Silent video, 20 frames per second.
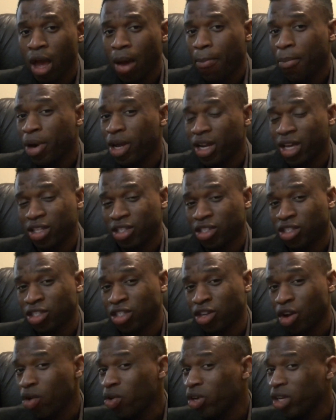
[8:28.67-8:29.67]
But it's
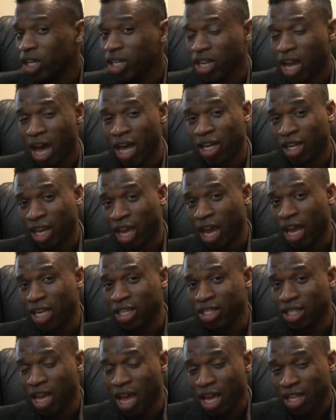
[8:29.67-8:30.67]
certainly not a
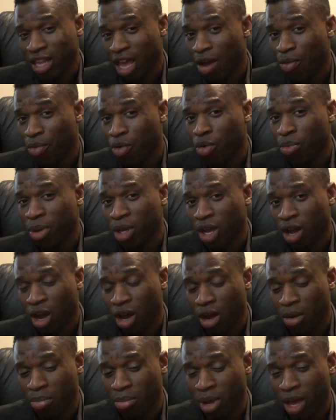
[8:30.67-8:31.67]
case that will
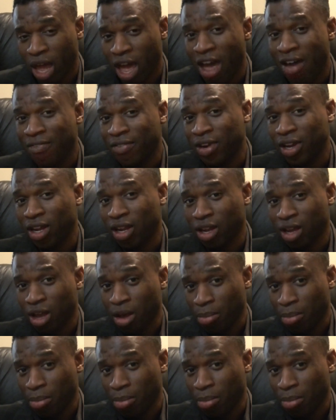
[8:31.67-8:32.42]
become evident